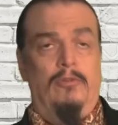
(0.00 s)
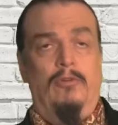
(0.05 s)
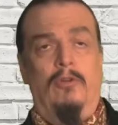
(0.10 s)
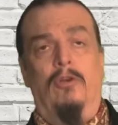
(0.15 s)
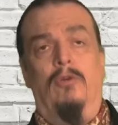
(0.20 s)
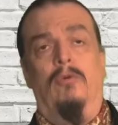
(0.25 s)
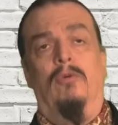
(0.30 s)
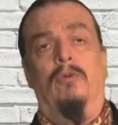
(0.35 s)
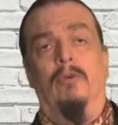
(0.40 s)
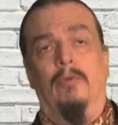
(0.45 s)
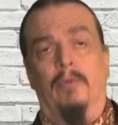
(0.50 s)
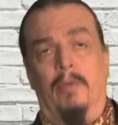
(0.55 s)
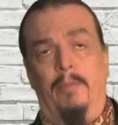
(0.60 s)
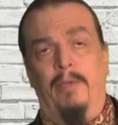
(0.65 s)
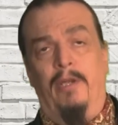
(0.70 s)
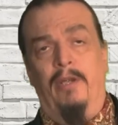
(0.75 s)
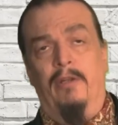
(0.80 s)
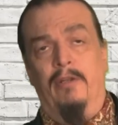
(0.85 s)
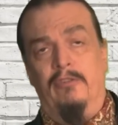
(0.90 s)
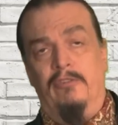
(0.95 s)
to grow or
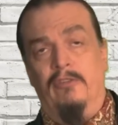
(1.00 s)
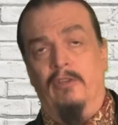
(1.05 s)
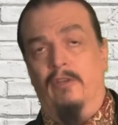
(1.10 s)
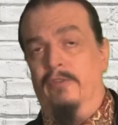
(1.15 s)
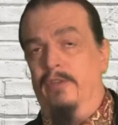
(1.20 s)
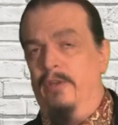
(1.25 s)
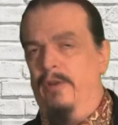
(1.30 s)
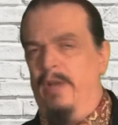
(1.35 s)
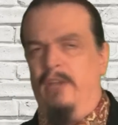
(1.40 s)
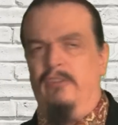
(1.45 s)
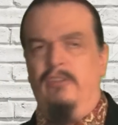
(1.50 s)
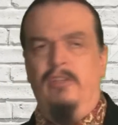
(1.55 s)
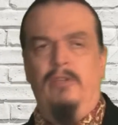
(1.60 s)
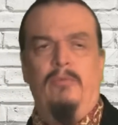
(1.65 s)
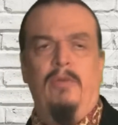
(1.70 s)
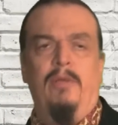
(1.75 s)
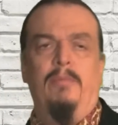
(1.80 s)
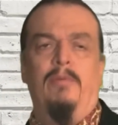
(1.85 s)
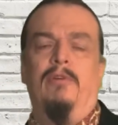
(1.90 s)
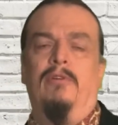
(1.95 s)
repair itself, they're
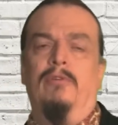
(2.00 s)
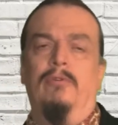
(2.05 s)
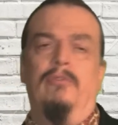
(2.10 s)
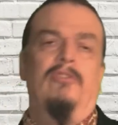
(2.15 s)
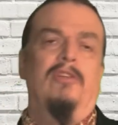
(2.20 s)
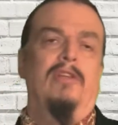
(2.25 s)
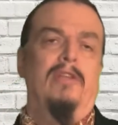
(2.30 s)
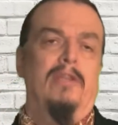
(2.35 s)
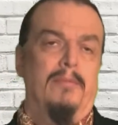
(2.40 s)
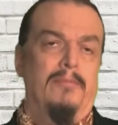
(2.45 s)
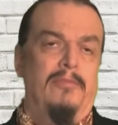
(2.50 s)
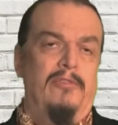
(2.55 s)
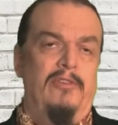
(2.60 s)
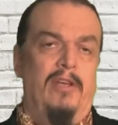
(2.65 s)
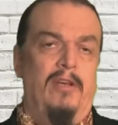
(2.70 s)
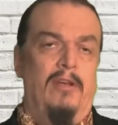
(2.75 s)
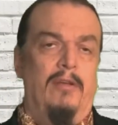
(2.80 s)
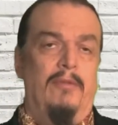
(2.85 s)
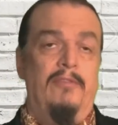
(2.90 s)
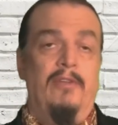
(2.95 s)
actually reproducing
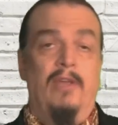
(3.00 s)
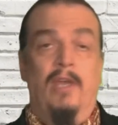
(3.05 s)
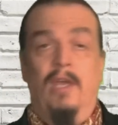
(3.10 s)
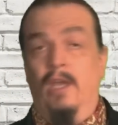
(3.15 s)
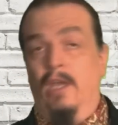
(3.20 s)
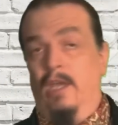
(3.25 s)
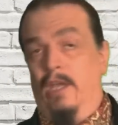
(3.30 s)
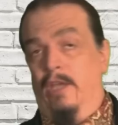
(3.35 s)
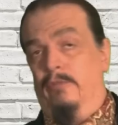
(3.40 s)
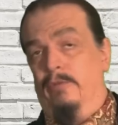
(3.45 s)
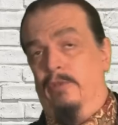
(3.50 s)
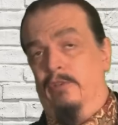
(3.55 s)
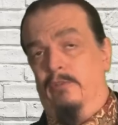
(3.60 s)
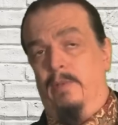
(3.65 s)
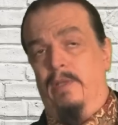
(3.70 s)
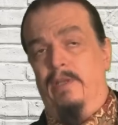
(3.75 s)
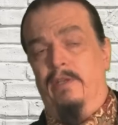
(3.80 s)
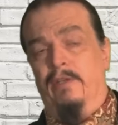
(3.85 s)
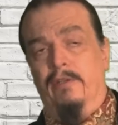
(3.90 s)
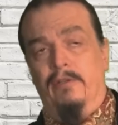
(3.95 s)
themselves. As we
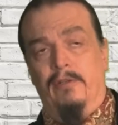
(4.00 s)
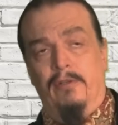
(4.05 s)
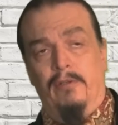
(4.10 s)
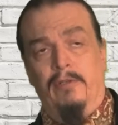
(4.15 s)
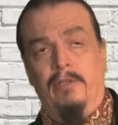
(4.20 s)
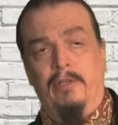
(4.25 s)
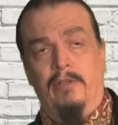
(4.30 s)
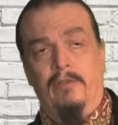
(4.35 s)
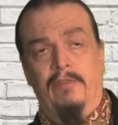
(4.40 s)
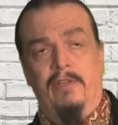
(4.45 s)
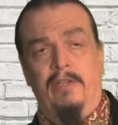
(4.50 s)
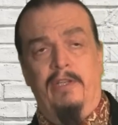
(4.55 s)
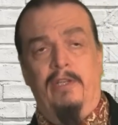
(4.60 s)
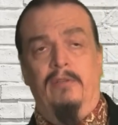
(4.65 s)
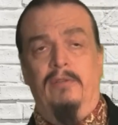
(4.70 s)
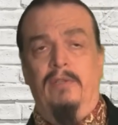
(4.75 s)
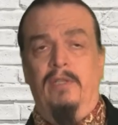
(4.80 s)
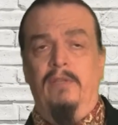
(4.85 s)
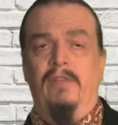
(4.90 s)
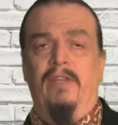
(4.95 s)
explained in an earlier
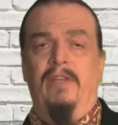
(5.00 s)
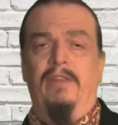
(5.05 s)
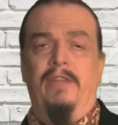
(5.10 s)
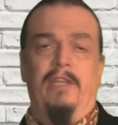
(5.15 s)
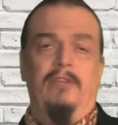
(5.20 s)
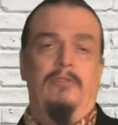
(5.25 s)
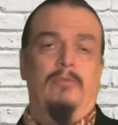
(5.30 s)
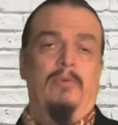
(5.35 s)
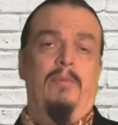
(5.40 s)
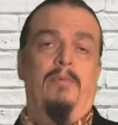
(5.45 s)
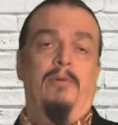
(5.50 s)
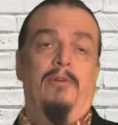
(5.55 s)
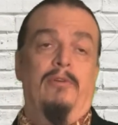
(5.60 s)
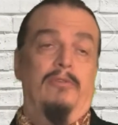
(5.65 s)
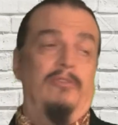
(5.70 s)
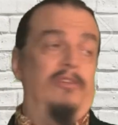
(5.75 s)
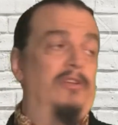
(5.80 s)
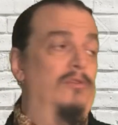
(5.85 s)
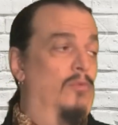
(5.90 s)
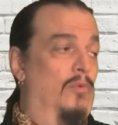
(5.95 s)
video, living things
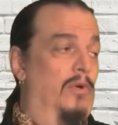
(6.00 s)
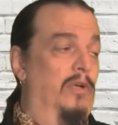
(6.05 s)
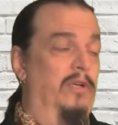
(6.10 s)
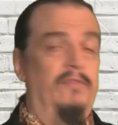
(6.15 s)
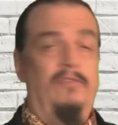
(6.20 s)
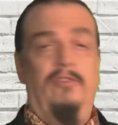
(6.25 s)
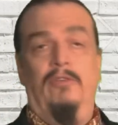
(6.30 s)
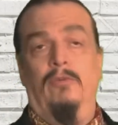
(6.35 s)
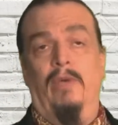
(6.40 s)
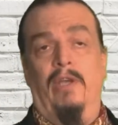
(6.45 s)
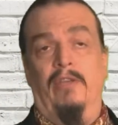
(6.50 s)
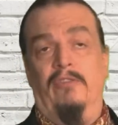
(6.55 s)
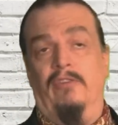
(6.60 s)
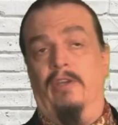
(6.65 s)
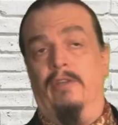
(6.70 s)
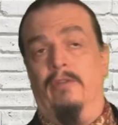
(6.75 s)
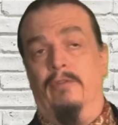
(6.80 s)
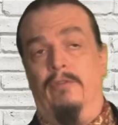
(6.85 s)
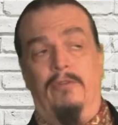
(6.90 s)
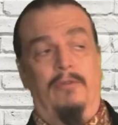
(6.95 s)
reproduce in one of two ways,
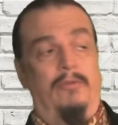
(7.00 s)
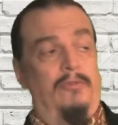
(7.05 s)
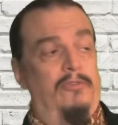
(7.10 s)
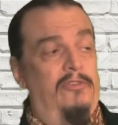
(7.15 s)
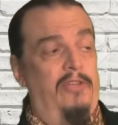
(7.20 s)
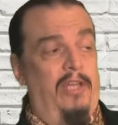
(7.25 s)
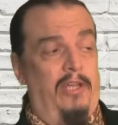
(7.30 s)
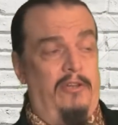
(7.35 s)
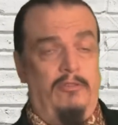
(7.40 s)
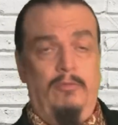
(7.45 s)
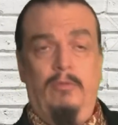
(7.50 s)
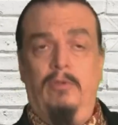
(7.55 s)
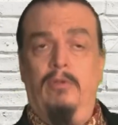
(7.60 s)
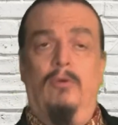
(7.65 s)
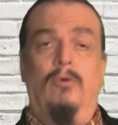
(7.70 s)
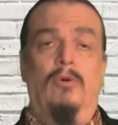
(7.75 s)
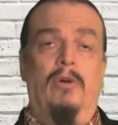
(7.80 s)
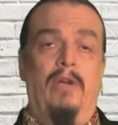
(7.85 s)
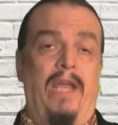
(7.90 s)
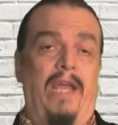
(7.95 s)
either through
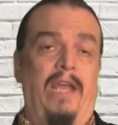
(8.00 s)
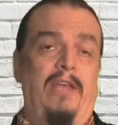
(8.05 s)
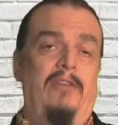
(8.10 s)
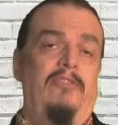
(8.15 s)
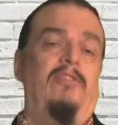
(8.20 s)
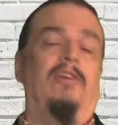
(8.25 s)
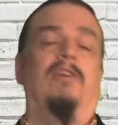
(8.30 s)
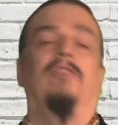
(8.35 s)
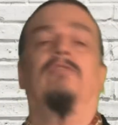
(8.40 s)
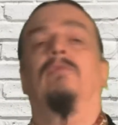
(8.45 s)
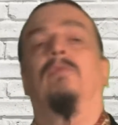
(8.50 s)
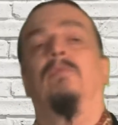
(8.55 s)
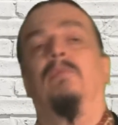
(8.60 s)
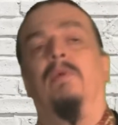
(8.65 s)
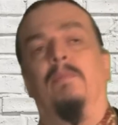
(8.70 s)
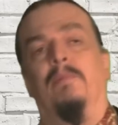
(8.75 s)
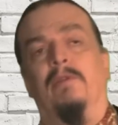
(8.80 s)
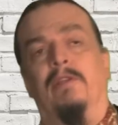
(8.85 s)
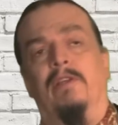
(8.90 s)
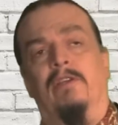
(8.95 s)
sexual or asexual
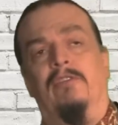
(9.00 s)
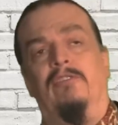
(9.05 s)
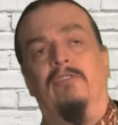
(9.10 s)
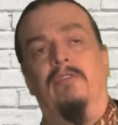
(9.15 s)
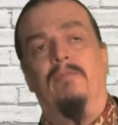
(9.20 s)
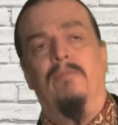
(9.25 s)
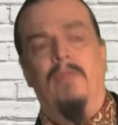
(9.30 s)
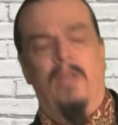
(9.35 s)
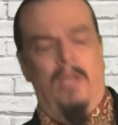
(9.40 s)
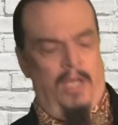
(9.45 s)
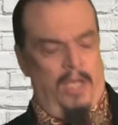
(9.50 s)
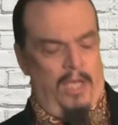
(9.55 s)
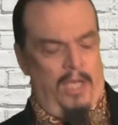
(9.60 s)
reproduction.